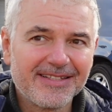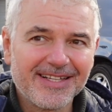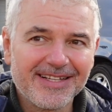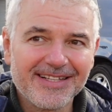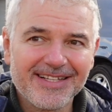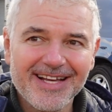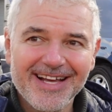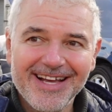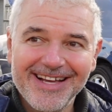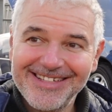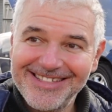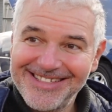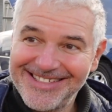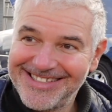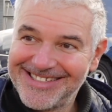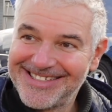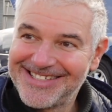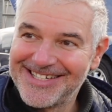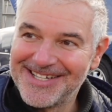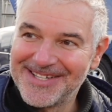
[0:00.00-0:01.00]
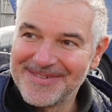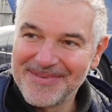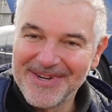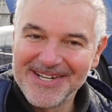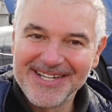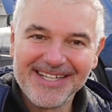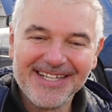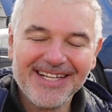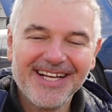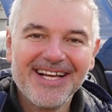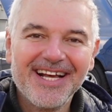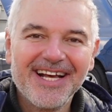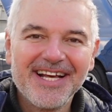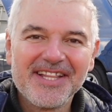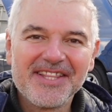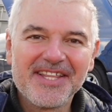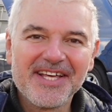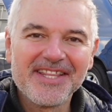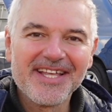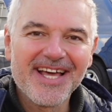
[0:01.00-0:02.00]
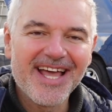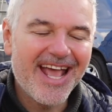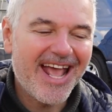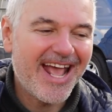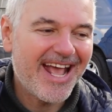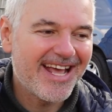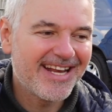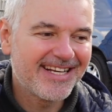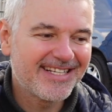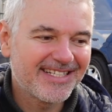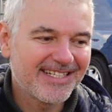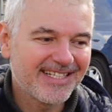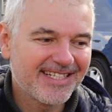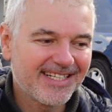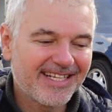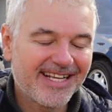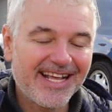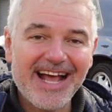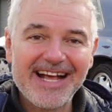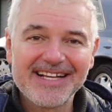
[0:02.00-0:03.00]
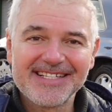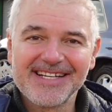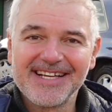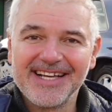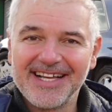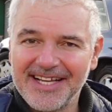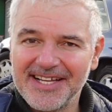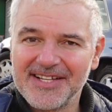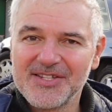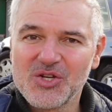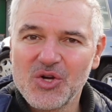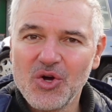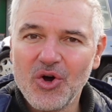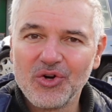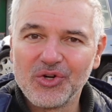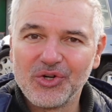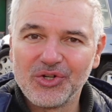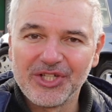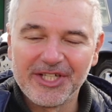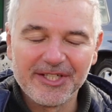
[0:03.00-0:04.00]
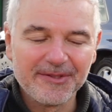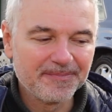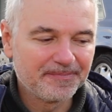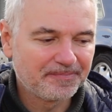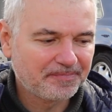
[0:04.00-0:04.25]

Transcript: head, cheers buddy, that the head gasket has gone on it.